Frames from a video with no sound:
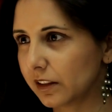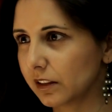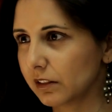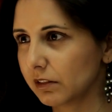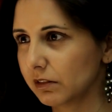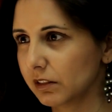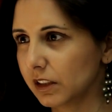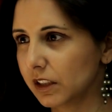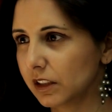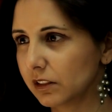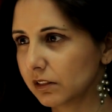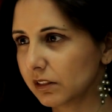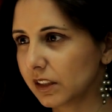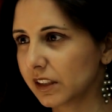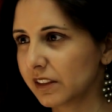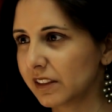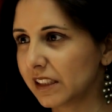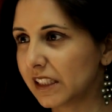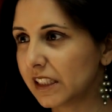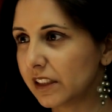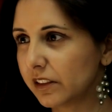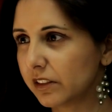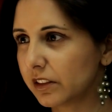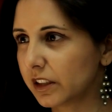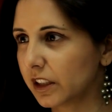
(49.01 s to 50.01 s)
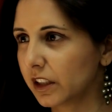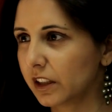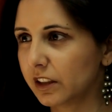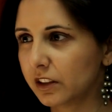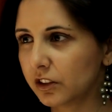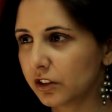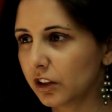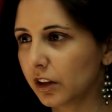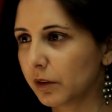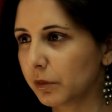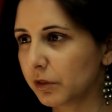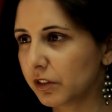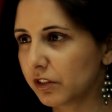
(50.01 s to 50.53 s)
and it's easier in
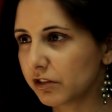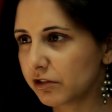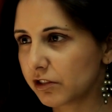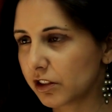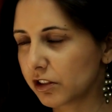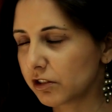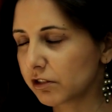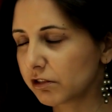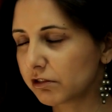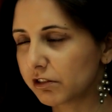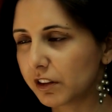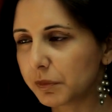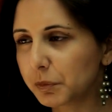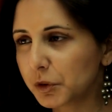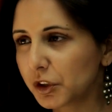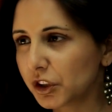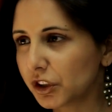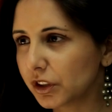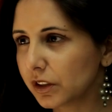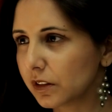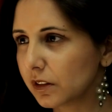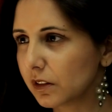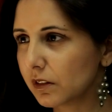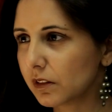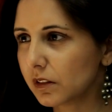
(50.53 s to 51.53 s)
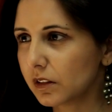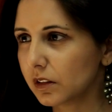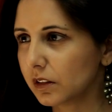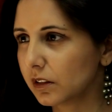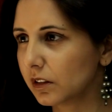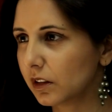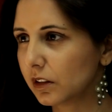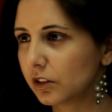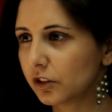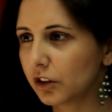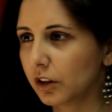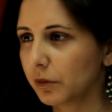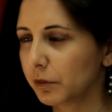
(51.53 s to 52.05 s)
terms of descriptions and
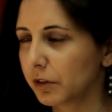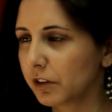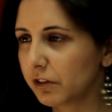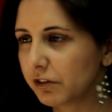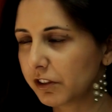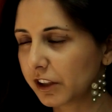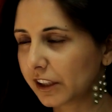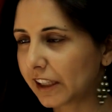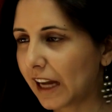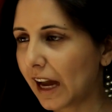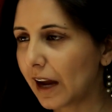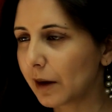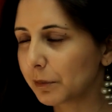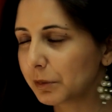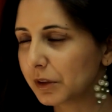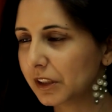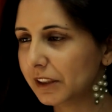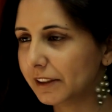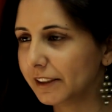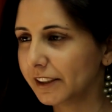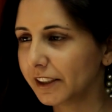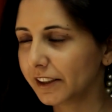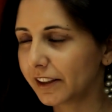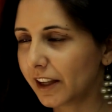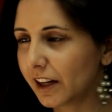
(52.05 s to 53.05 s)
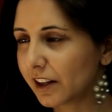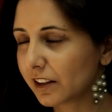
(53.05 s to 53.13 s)
in terms of vocabulary